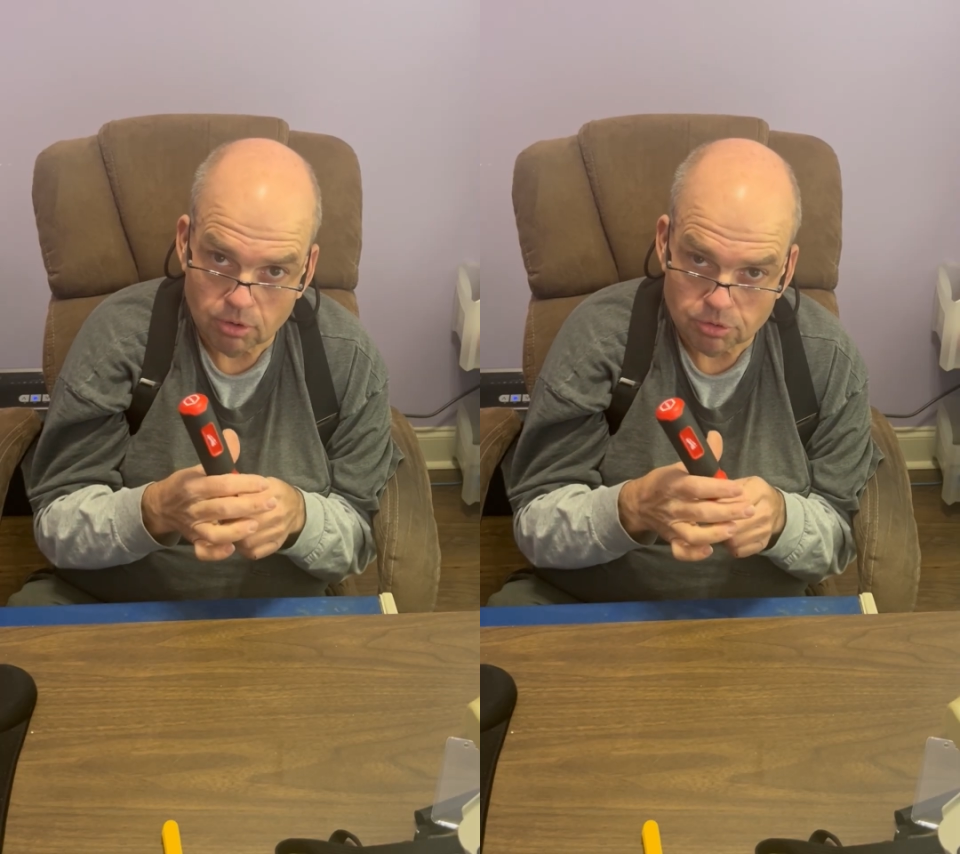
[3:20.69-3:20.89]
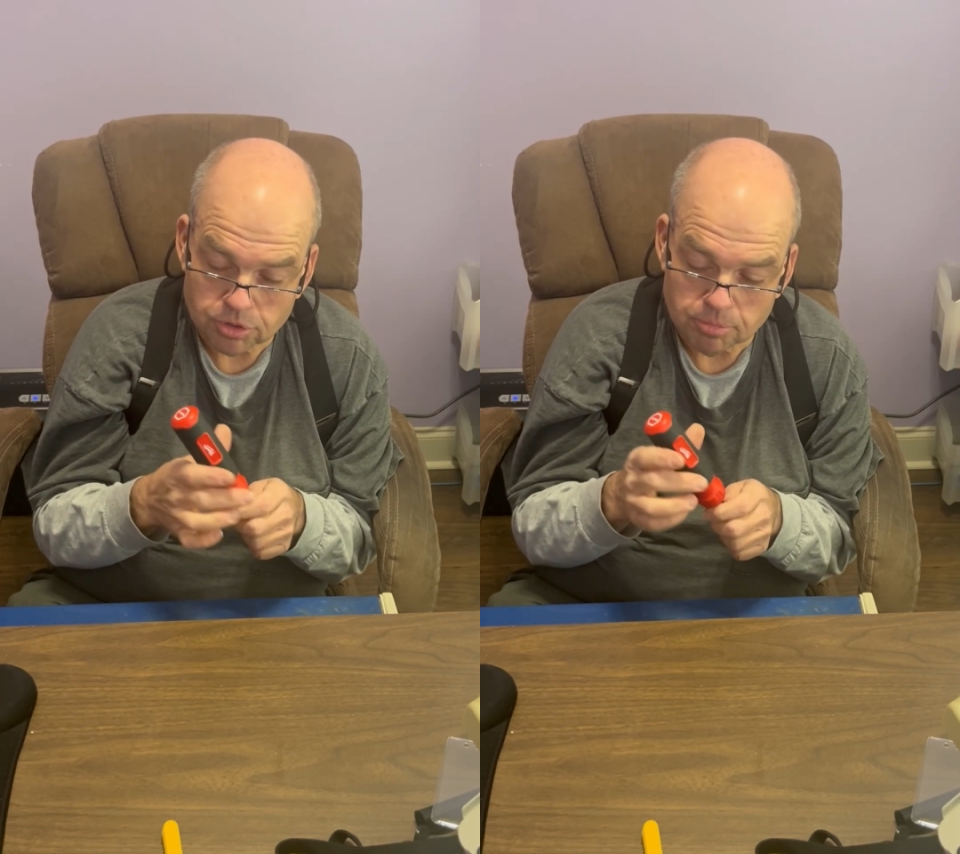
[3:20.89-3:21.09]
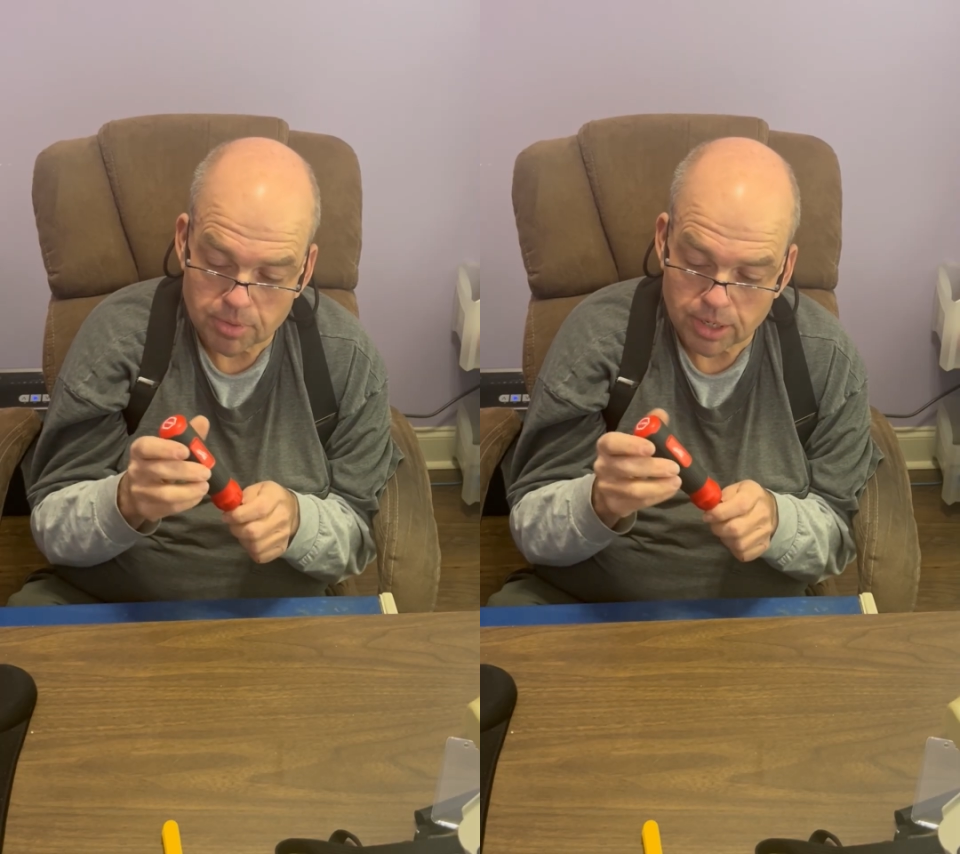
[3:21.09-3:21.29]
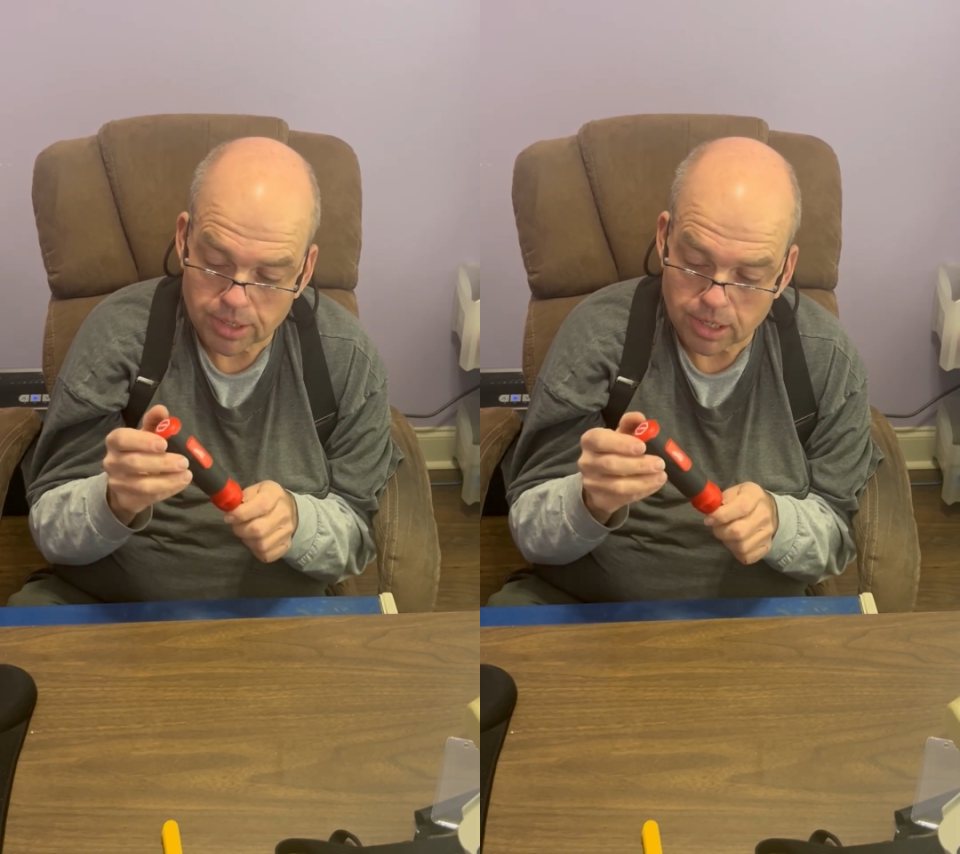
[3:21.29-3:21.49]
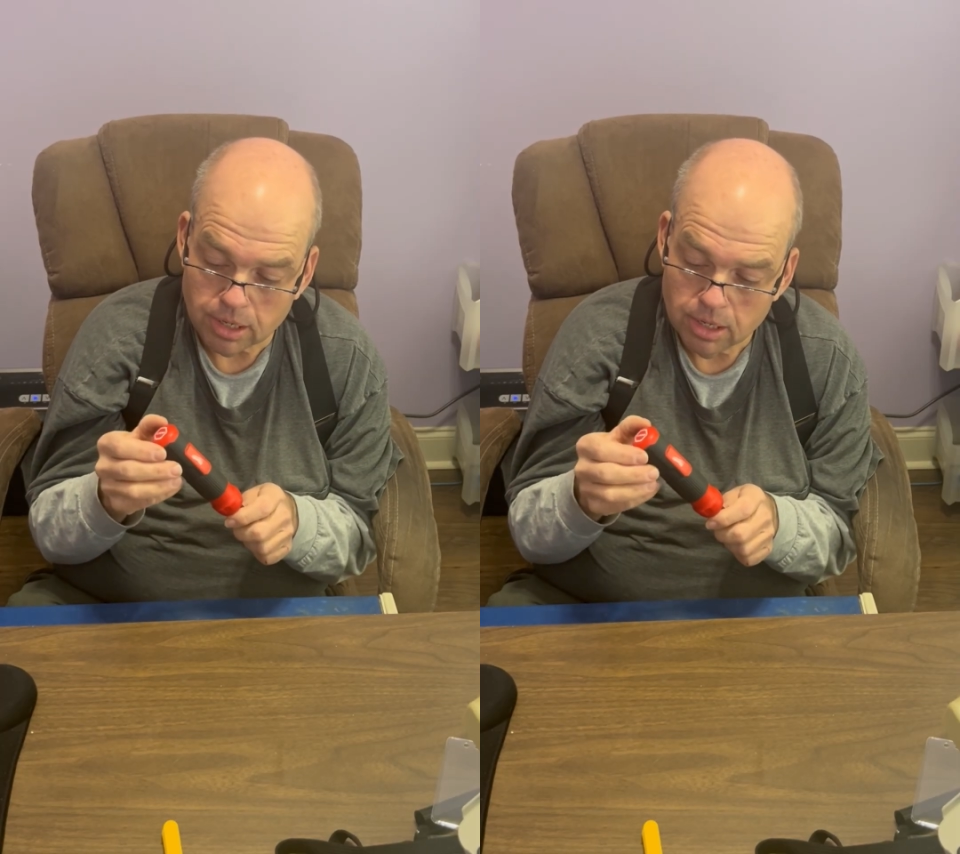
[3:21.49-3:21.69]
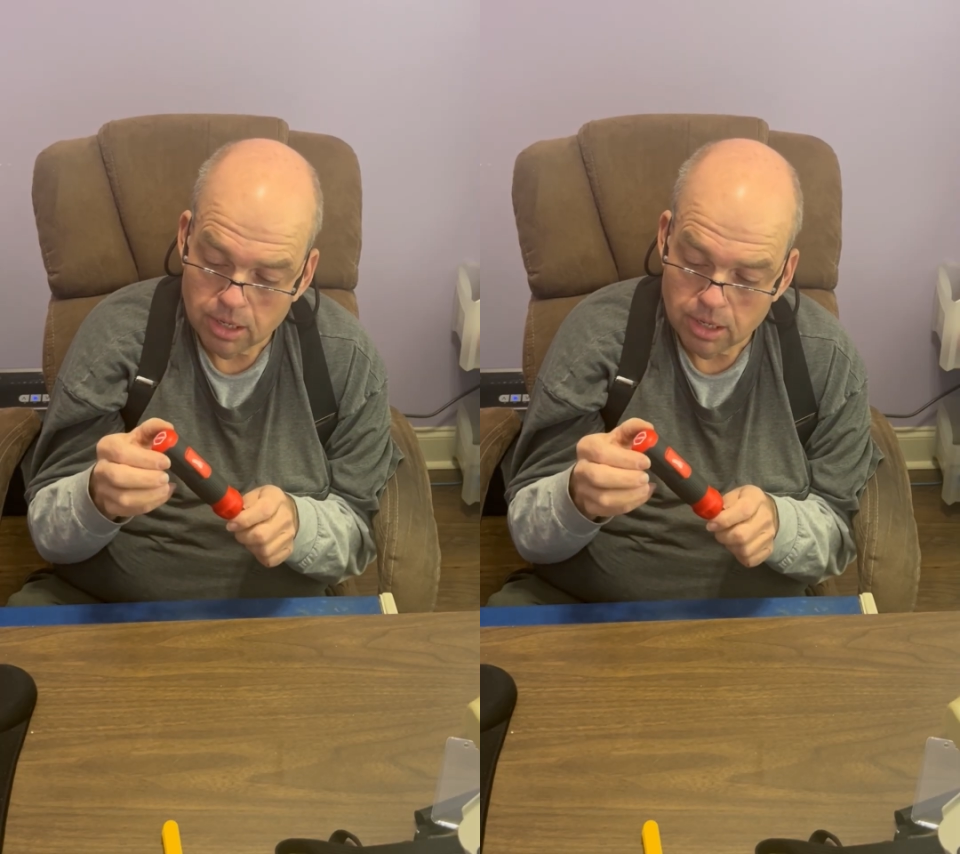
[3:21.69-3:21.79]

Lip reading: on somebody.